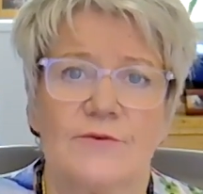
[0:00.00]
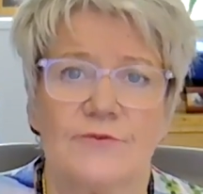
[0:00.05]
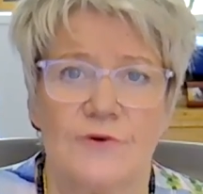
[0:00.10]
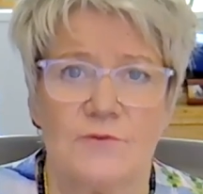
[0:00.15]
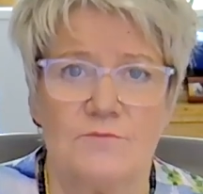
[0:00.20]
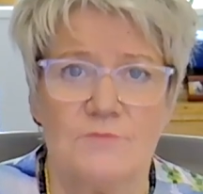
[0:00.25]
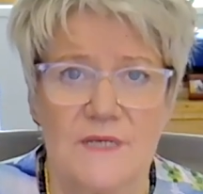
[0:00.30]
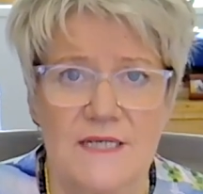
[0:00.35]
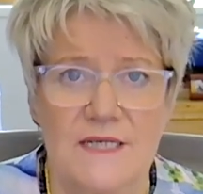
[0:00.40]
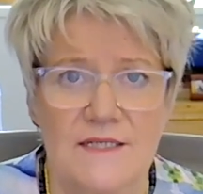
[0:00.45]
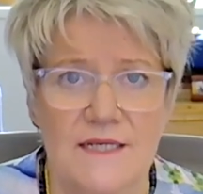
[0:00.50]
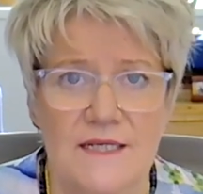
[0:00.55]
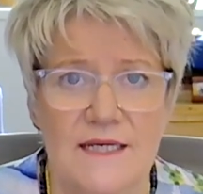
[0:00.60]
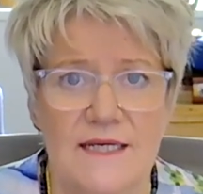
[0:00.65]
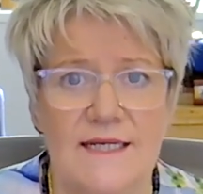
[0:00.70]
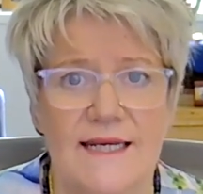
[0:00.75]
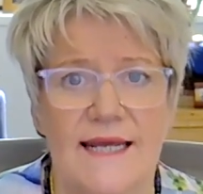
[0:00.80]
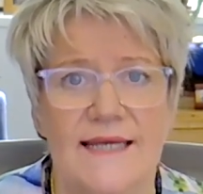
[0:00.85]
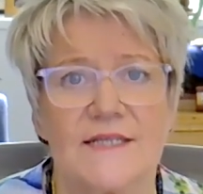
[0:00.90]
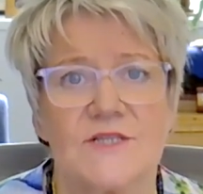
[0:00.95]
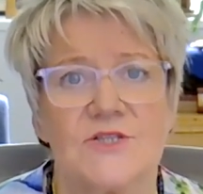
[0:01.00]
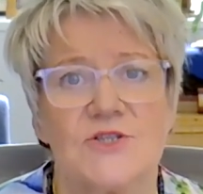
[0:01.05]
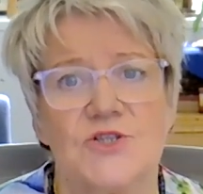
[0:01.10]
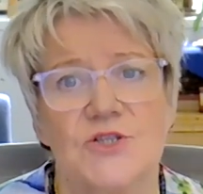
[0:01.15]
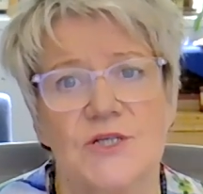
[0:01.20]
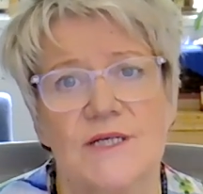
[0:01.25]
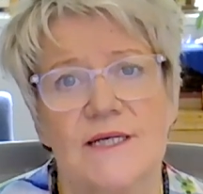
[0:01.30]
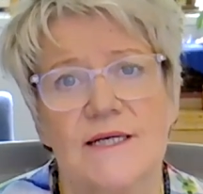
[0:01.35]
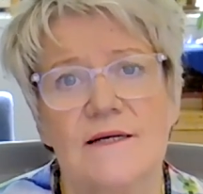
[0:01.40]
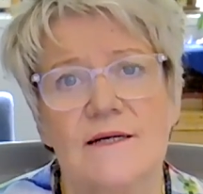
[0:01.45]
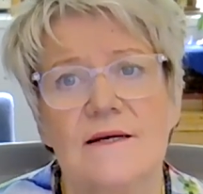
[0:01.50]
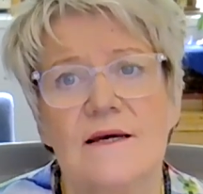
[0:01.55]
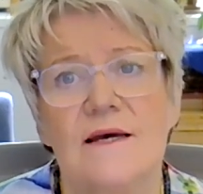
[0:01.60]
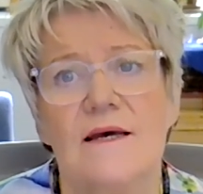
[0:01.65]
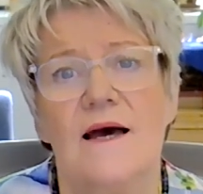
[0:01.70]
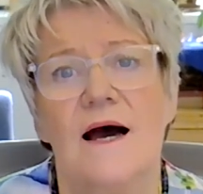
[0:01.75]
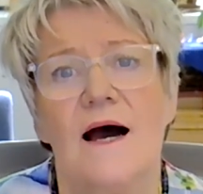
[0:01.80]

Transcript: from mid-year next year